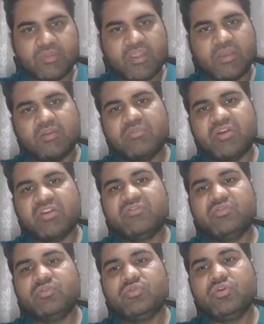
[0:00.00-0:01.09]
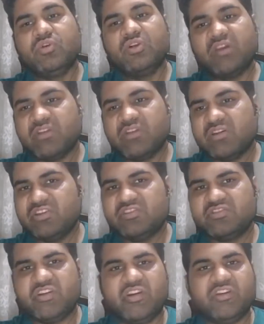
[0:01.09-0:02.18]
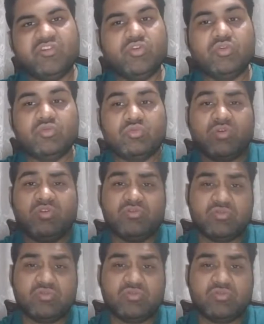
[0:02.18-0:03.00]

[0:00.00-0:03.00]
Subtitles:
But if you don't have a green shirt and you don't want to